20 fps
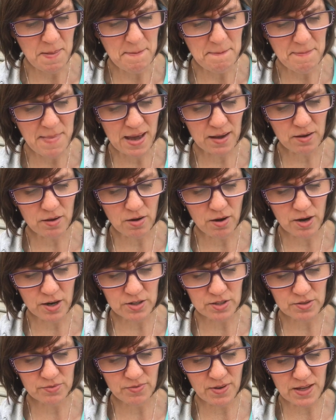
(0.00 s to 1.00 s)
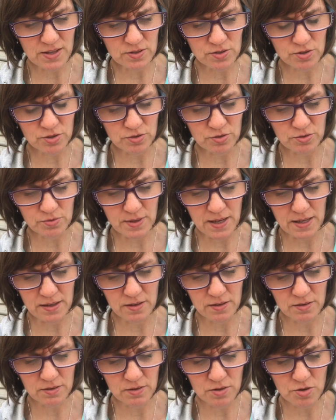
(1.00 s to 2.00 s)
MacGuire's face turned red.
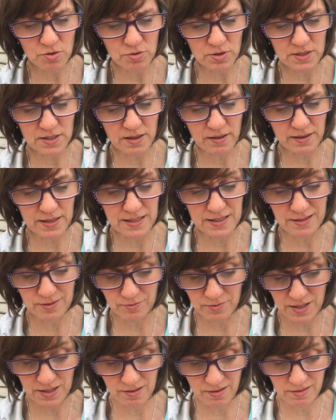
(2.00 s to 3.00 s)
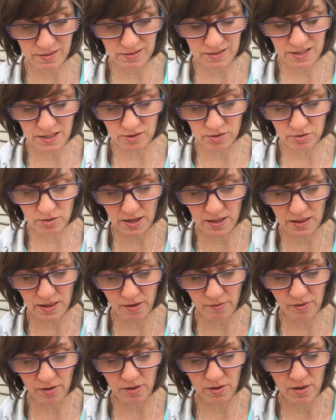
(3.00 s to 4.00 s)
You could tell he didn't read on the 6th grade
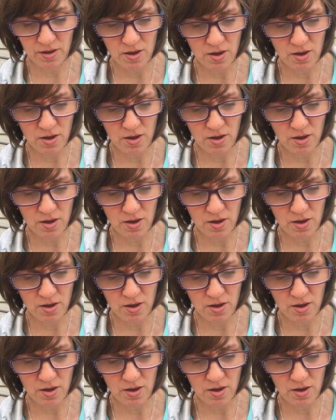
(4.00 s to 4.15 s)
level.